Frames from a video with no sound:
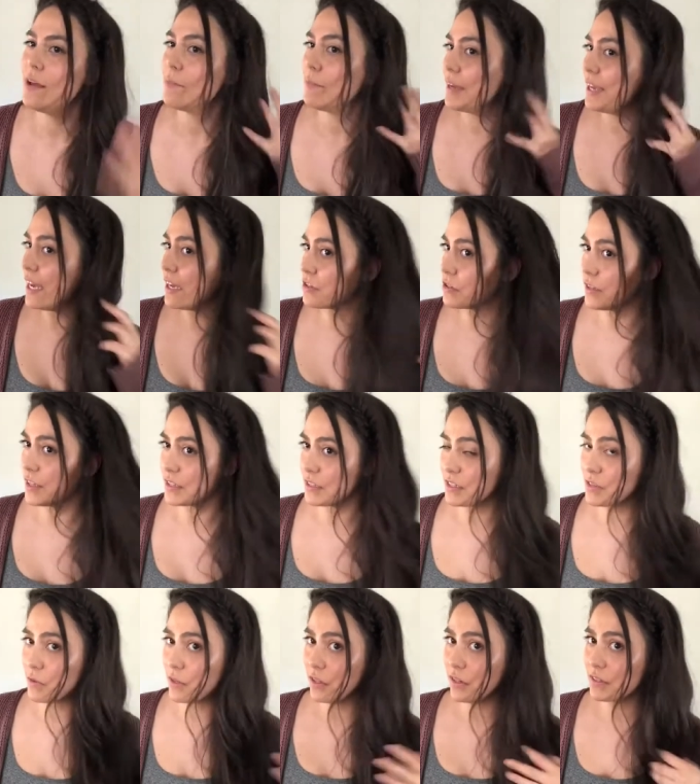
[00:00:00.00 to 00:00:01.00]
But yeah, so this
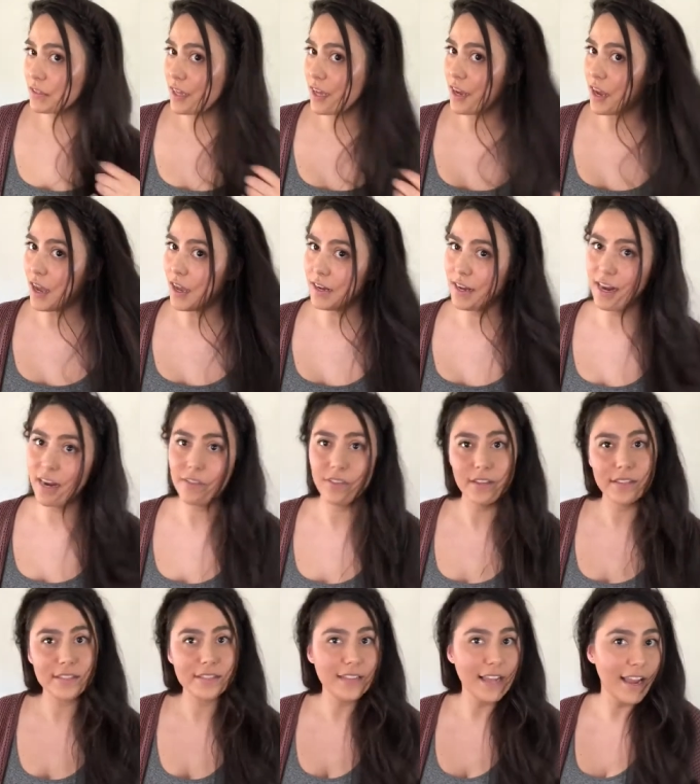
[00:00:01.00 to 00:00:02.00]
is what it looks like on hair
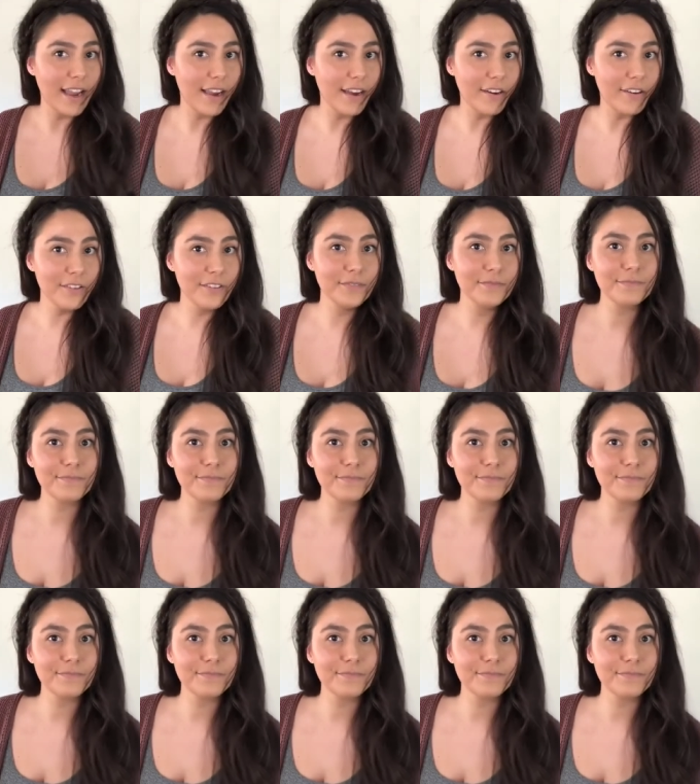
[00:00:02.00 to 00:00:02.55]
that's down.